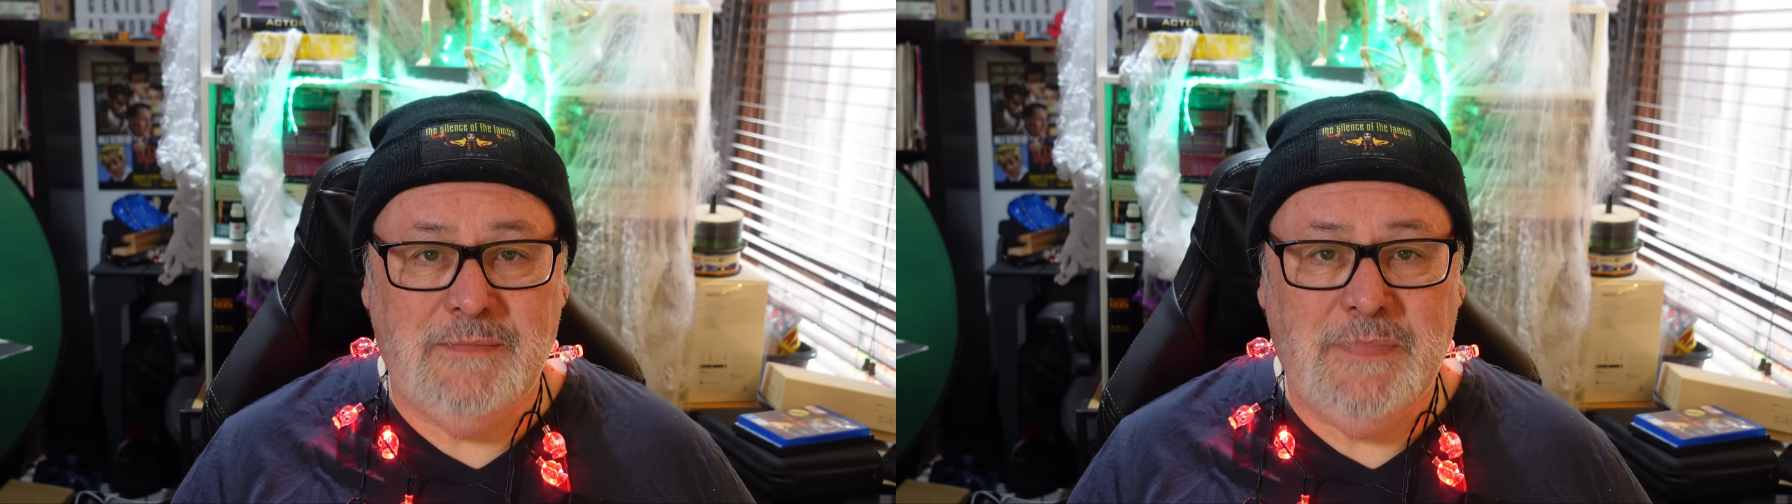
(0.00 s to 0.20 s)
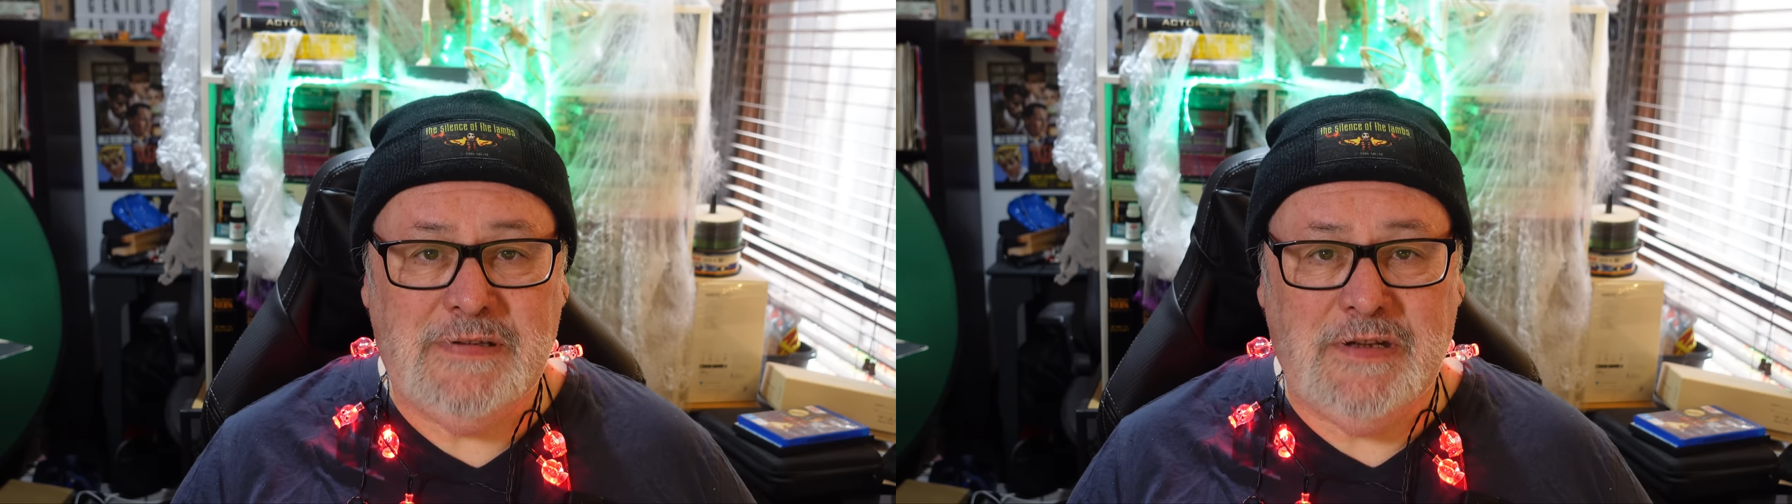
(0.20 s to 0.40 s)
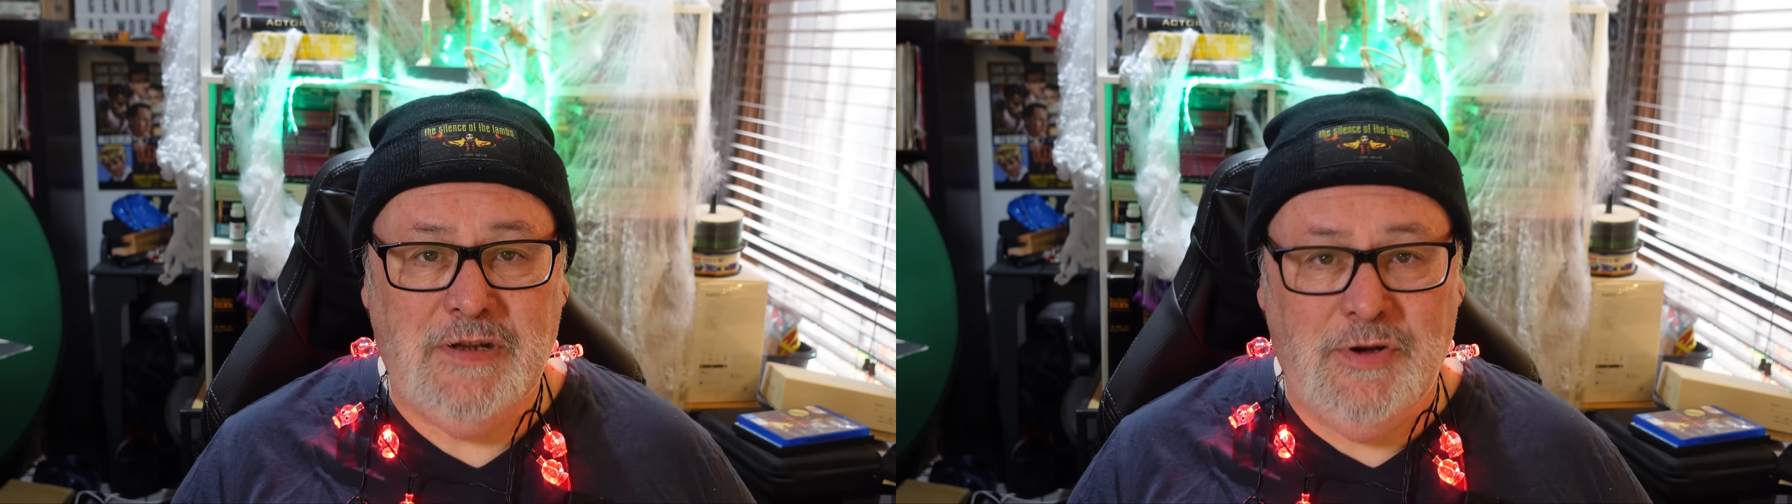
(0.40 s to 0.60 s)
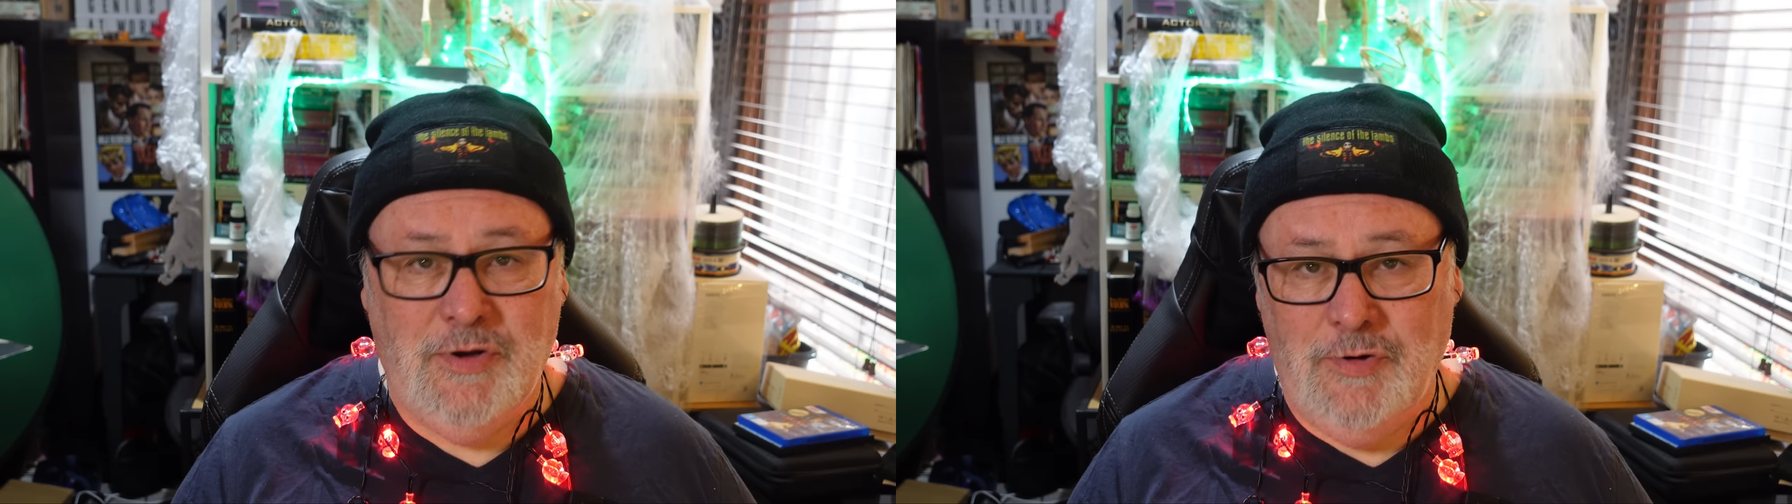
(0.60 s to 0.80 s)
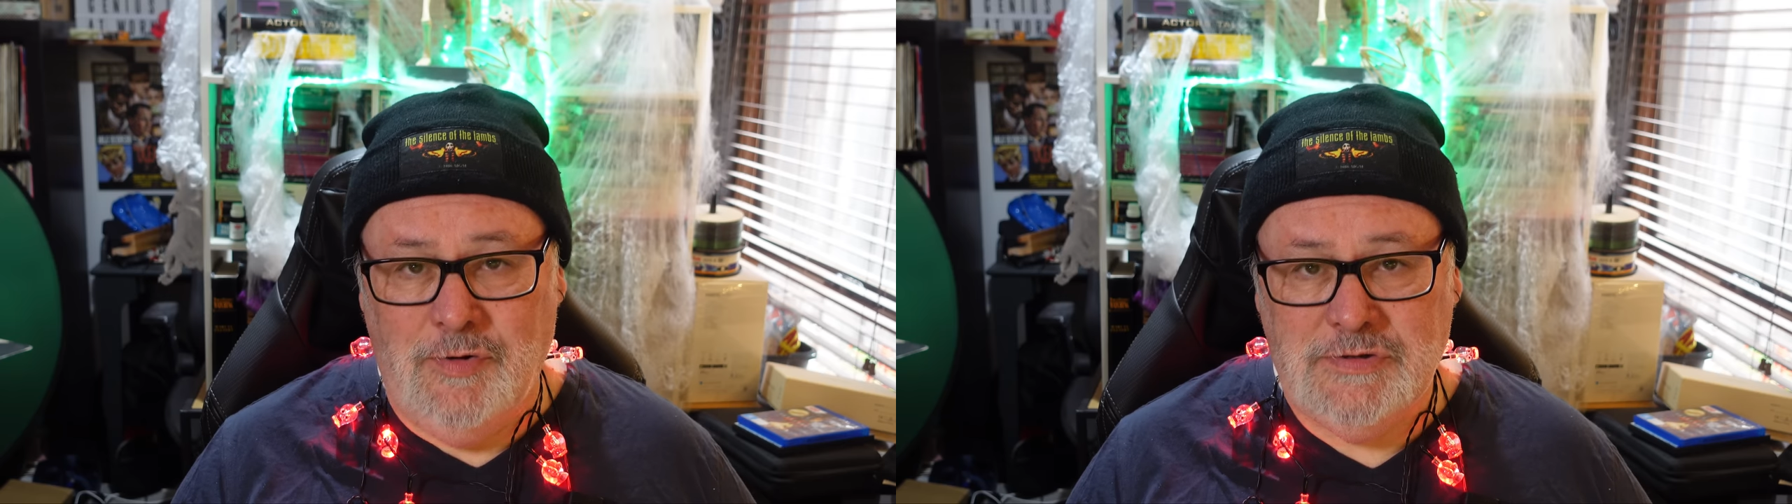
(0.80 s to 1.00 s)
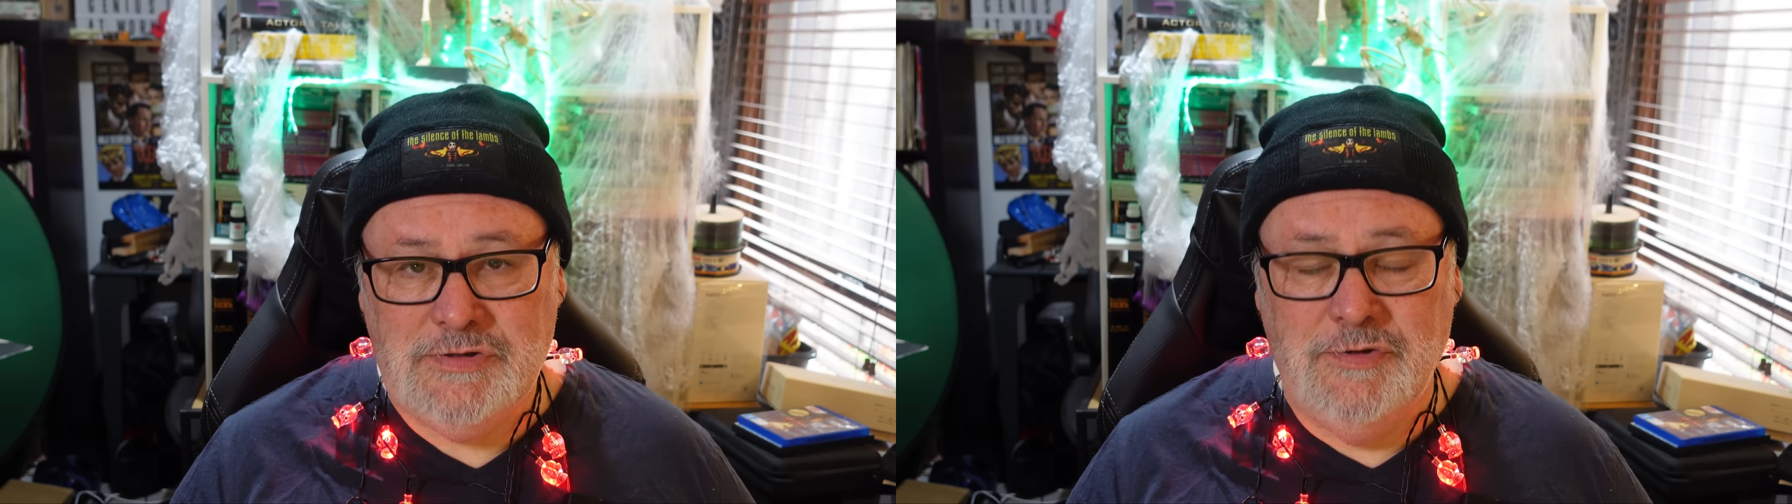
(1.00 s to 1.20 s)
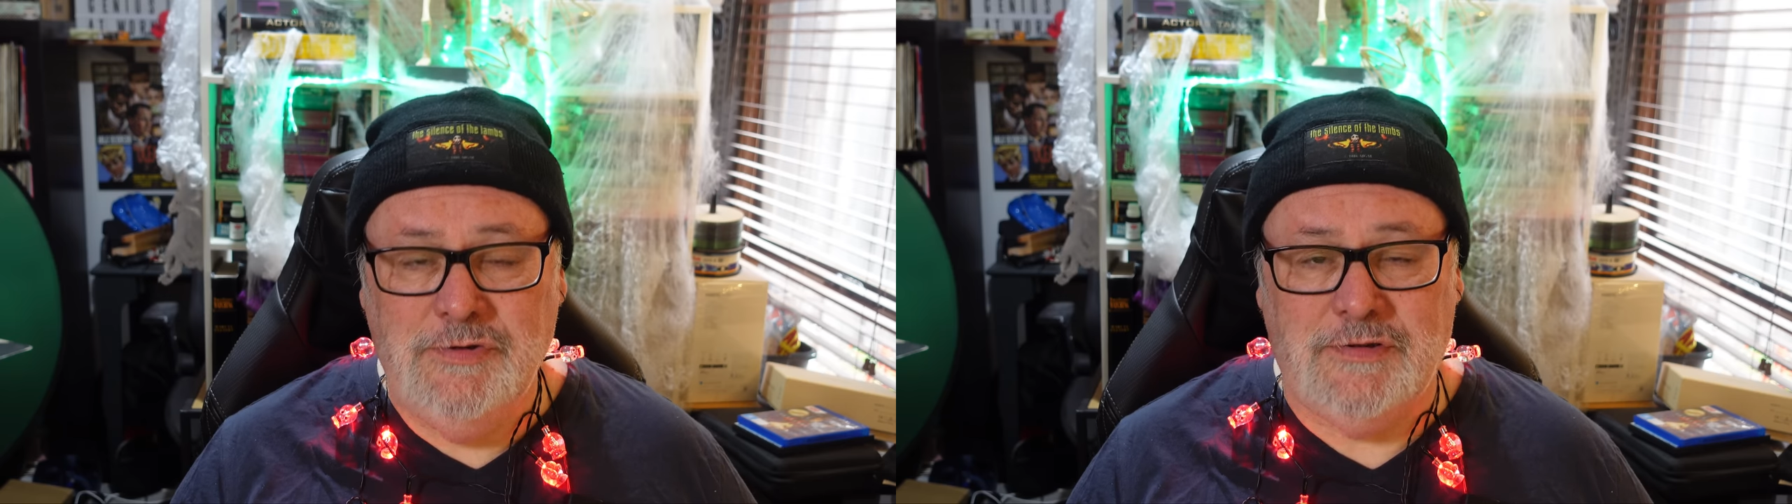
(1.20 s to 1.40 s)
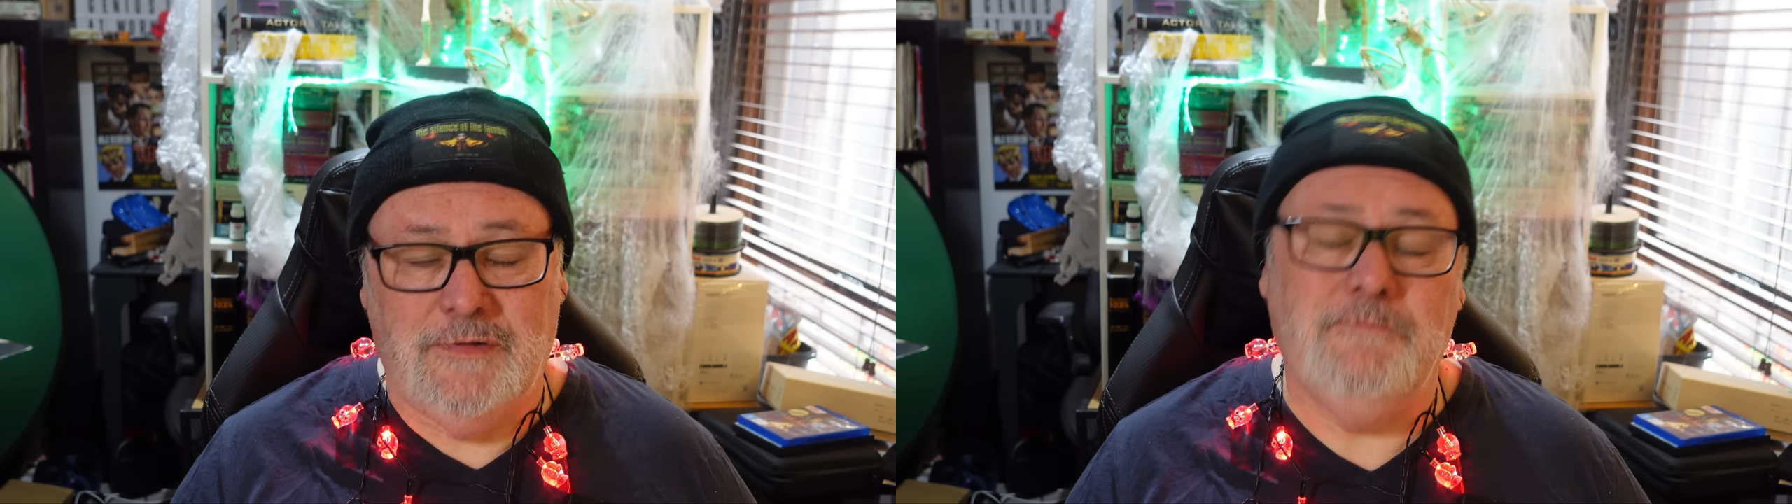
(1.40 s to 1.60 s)
missing girl,
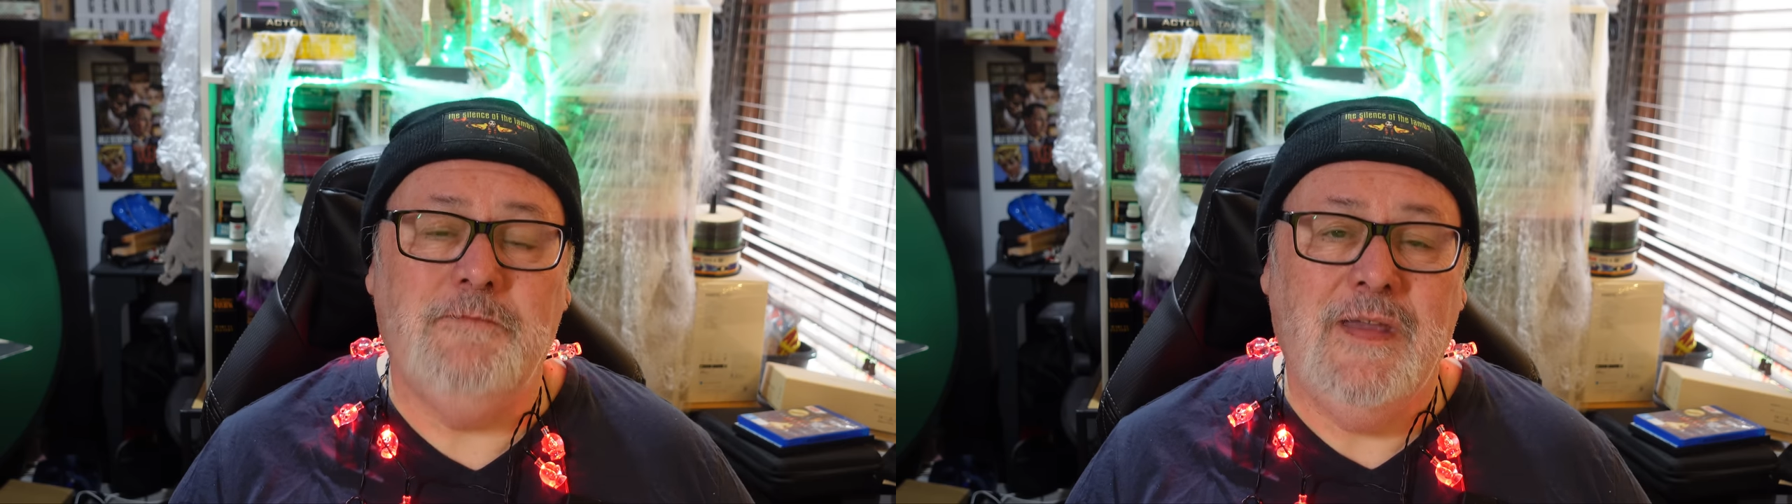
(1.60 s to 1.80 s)
Susan.